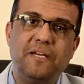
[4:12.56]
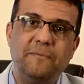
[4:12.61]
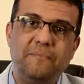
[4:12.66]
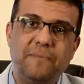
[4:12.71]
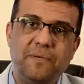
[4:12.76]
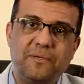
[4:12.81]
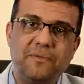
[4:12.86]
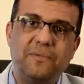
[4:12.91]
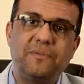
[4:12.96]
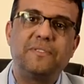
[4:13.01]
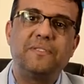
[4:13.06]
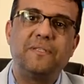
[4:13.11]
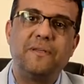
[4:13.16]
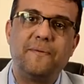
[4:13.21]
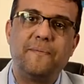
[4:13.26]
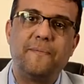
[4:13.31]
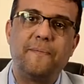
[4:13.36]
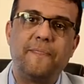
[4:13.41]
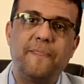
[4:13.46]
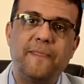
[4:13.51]
because
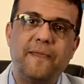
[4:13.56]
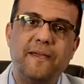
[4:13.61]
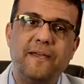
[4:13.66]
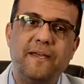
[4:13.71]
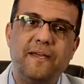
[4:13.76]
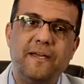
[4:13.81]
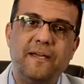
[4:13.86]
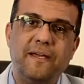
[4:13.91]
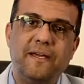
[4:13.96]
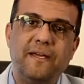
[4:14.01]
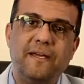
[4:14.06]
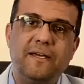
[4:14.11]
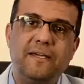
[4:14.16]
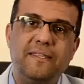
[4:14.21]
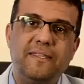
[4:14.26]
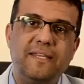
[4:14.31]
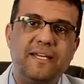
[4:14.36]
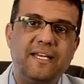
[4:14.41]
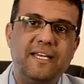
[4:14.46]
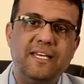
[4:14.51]

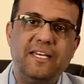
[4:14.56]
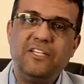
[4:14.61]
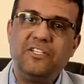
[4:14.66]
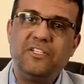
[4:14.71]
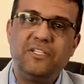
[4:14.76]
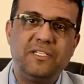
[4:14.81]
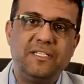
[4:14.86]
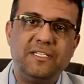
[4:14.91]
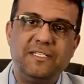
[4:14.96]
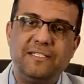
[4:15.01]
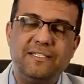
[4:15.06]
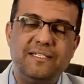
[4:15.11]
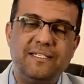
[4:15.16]
the clinician